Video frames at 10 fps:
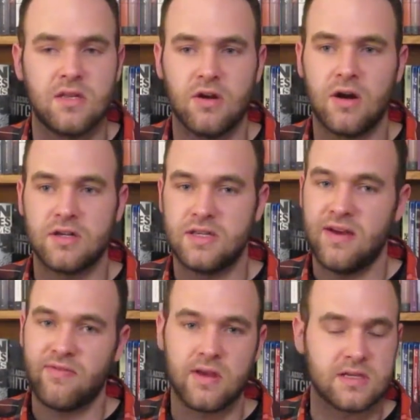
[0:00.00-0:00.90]
There are
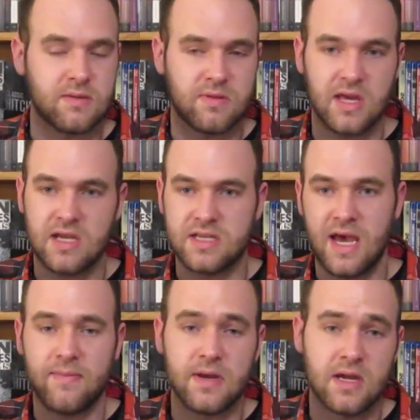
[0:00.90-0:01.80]
definitely some things
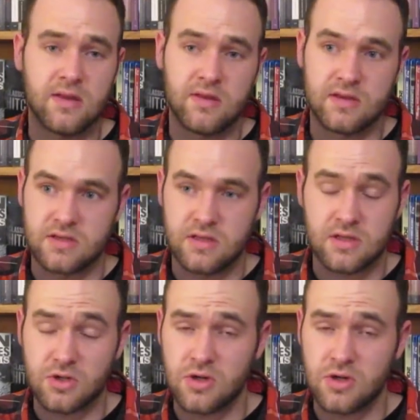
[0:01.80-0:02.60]
happening in this